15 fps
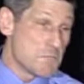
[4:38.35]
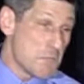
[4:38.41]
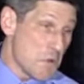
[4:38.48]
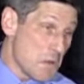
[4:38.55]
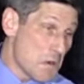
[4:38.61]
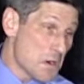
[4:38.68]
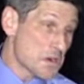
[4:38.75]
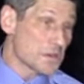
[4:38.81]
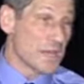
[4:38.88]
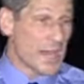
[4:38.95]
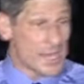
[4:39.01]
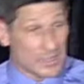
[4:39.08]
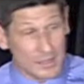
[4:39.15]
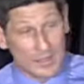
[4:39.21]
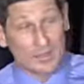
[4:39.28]
More
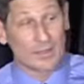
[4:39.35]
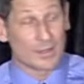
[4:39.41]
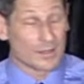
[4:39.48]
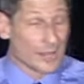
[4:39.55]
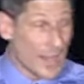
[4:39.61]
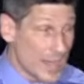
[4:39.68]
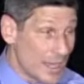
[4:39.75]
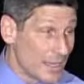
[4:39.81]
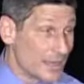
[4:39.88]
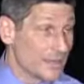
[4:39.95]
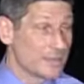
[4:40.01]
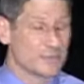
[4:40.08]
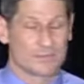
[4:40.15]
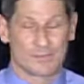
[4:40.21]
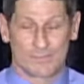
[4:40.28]
likely than not,
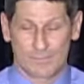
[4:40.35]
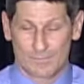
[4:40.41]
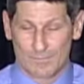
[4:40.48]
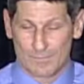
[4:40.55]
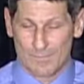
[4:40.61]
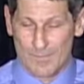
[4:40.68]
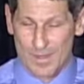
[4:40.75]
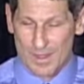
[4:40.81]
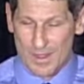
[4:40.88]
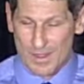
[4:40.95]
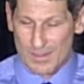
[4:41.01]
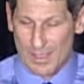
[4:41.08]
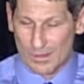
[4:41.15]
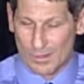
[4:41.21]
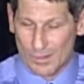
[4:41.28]

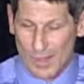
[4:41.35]
they